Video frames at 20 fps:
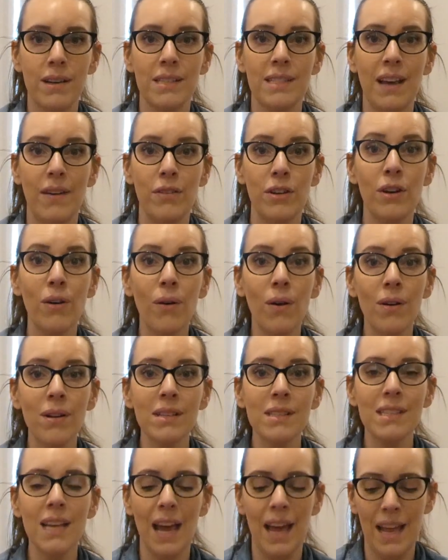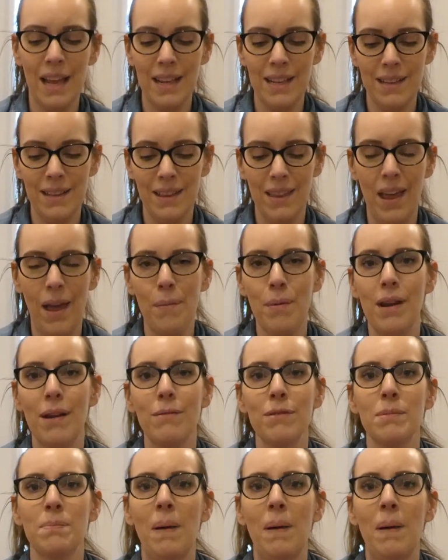7-year-olds, and I mean it was